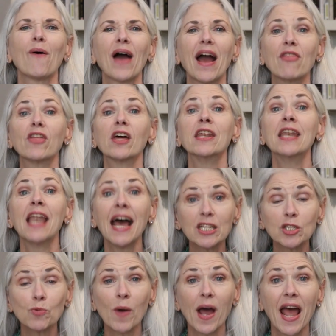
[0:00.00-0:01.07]
All right, the
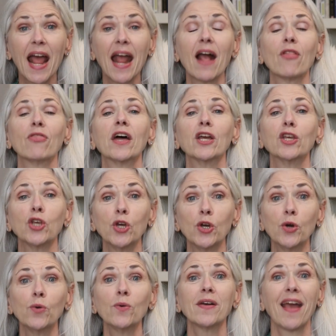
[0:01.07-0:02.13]
next way way that
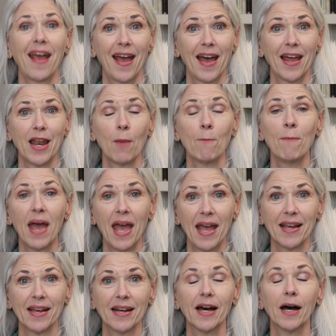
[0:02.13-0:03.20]
you can
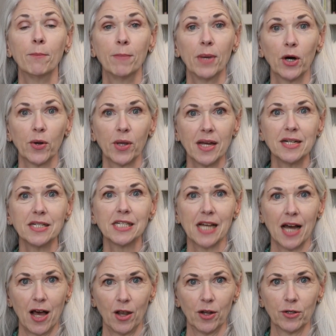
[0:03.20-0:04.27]
make a million
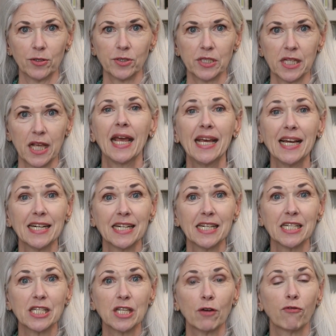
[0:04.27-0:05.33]
dollars
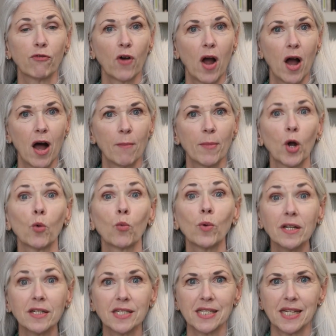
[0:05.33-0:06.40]
is from
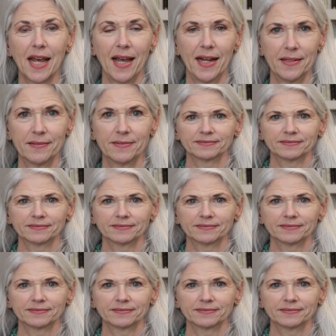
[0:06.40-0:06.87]
real estate.